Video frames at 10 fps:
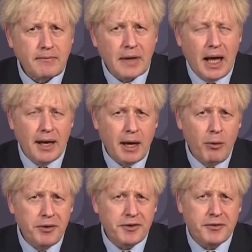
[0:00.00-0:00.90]
And I
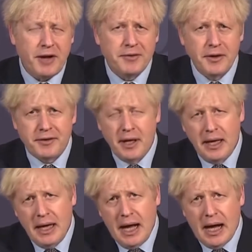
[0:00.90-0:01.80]
want to stress that
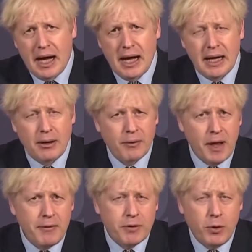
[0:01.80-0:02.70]
although,
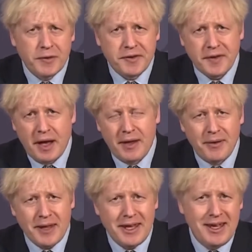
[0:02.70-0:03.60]
of course,
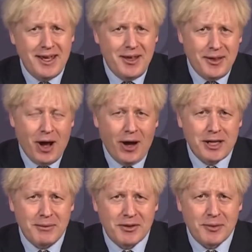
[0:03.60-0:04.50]
the
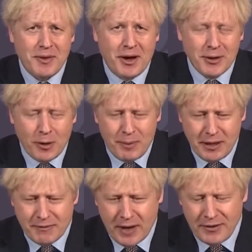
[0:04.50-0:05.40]
arguments with our European
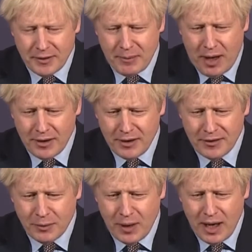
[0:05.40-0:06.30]
friends and
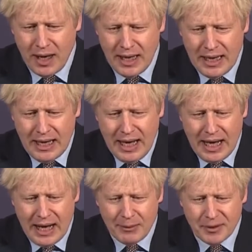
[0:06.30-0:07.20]
partners were
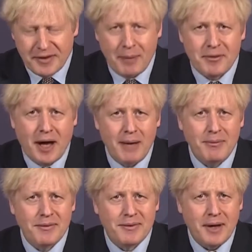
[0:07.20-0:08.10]

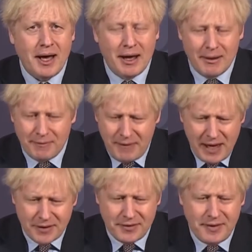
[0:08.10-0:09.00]
sometimes
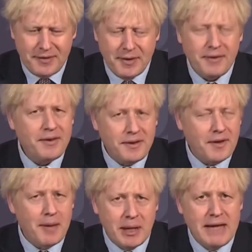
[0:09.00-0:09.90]
fierce, this is,
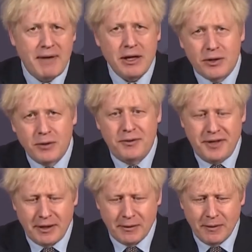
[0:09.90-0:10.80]
I believe, a good
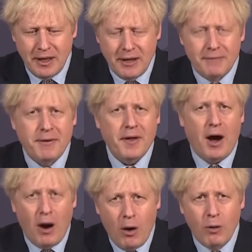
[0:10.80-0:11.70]
deal for the
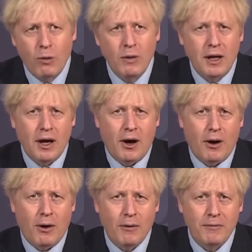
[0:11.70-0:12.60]
whole
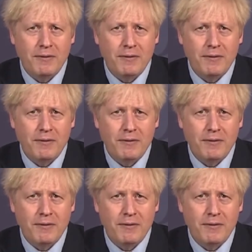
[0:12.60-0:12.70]
of